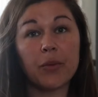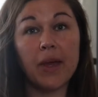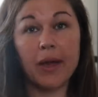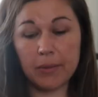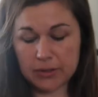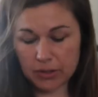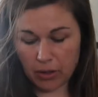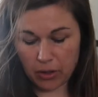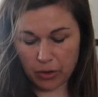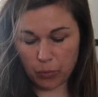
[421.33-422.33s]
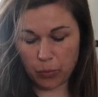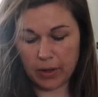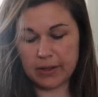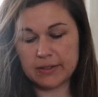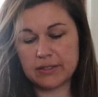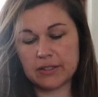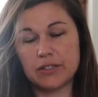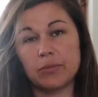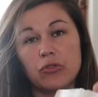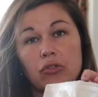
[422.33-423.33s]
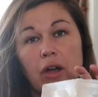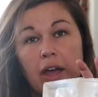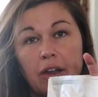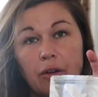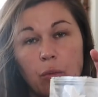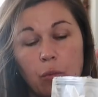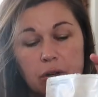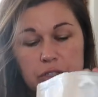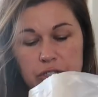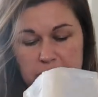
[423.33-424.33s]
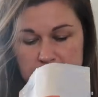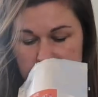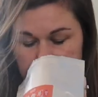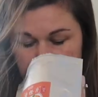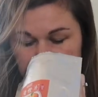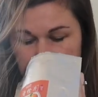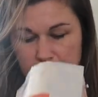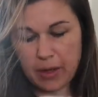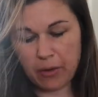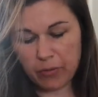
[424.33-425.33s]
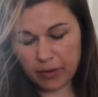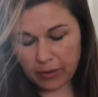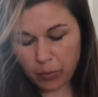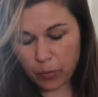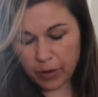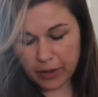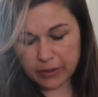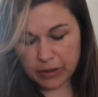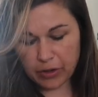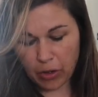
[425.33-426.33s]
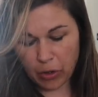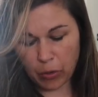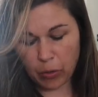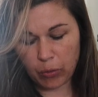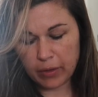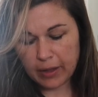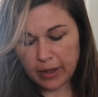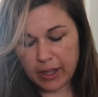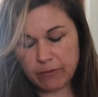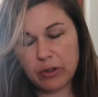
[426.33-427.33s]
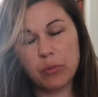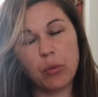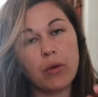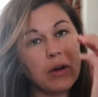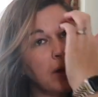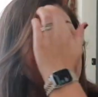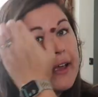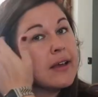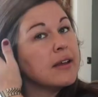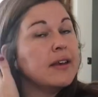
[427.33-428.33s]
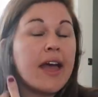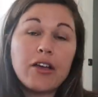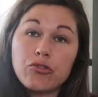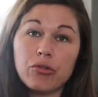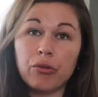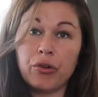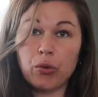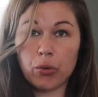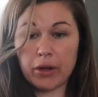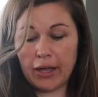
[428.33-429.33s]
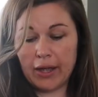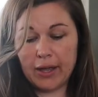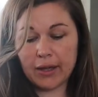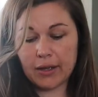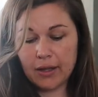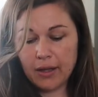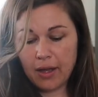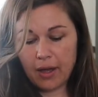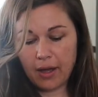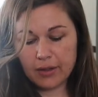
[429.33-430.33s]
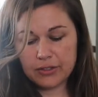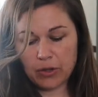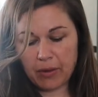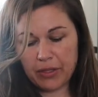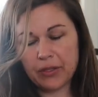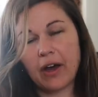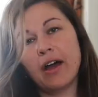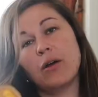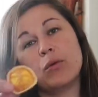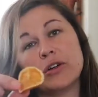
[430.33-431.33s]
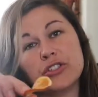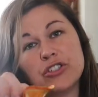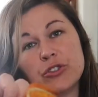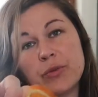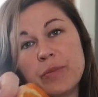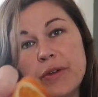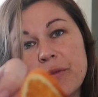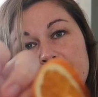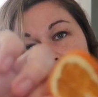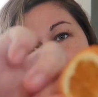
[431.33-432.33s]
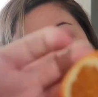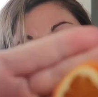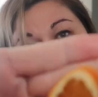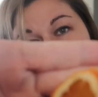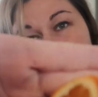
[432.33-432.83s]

from Amazon was some dried oranges. I really wanted to go even more like natural and organic, so I thought oranges would be really cool. So